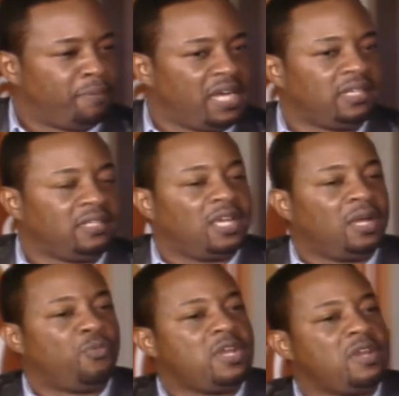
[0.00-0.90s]
but
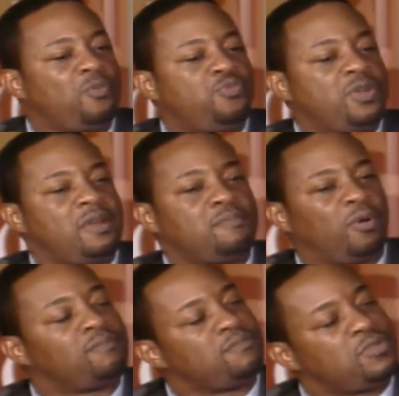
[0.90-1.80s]
we're, we're
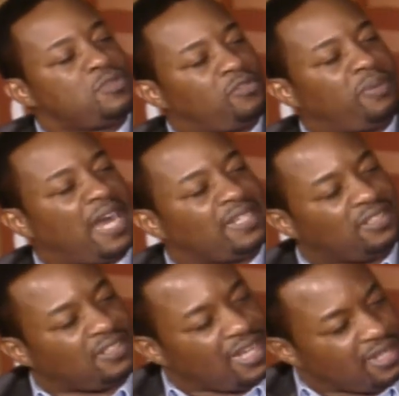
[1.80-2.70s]
more moved by
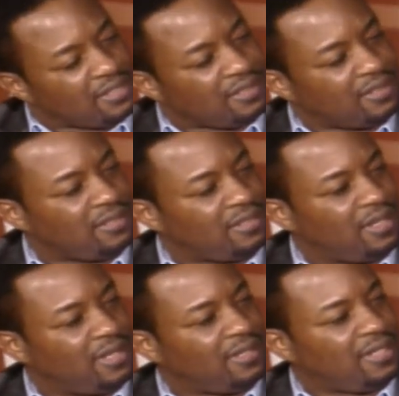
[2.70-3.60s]
sons. Right.